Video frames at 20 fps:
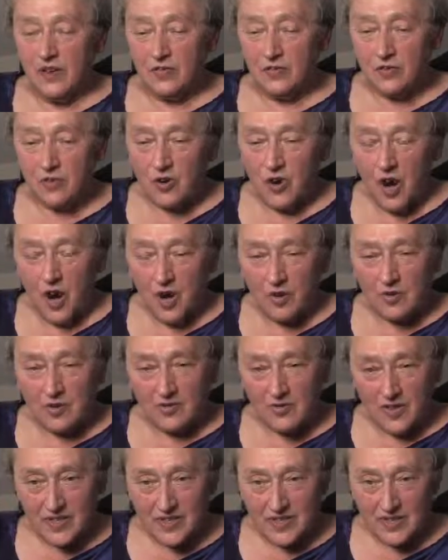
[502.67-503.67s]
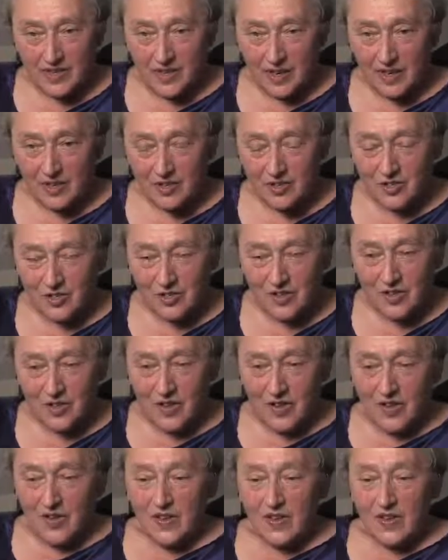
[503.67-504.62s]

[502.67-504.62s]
of crime investigation